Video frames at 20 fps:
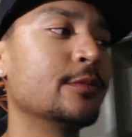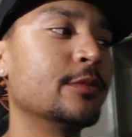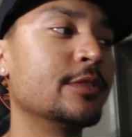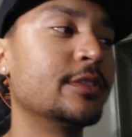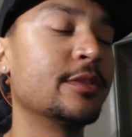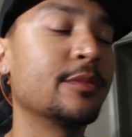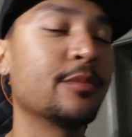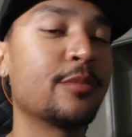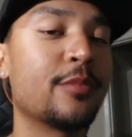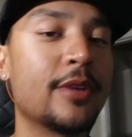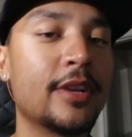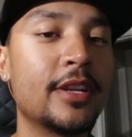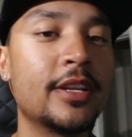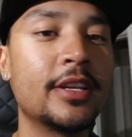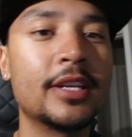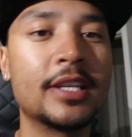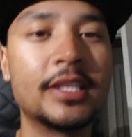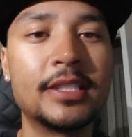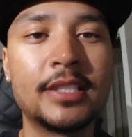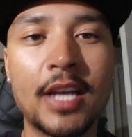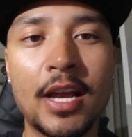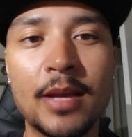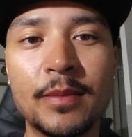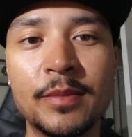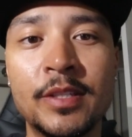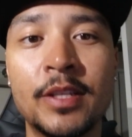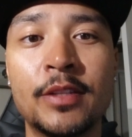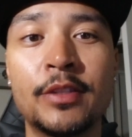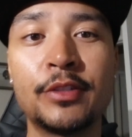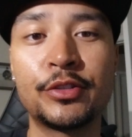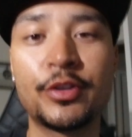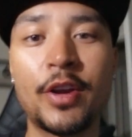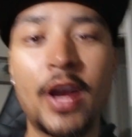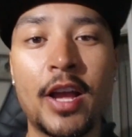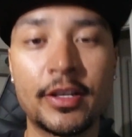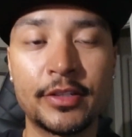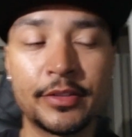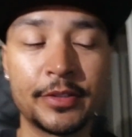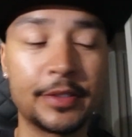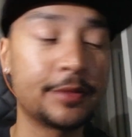with some pretty good times down the track.